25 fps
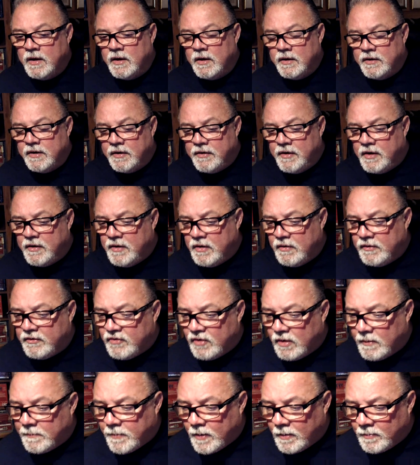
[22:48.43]
No, it's
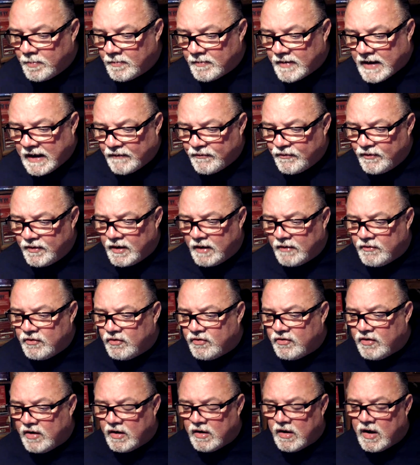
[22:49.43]
not a problem, Catherine.
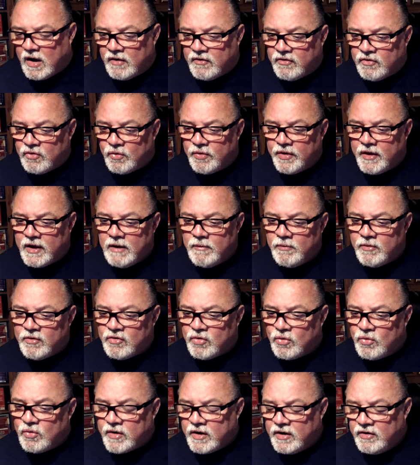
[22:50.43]
I saw that he was
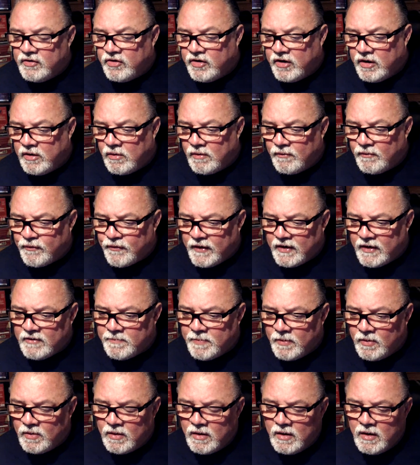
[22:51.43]
talking to you on
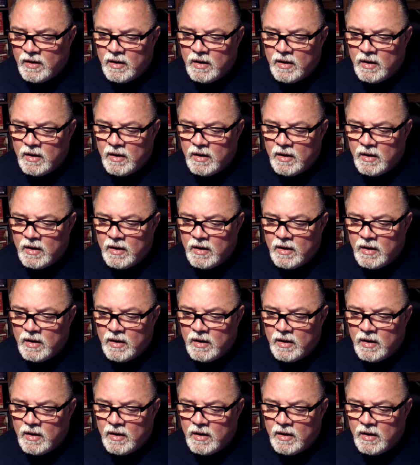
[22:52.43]
Facebook.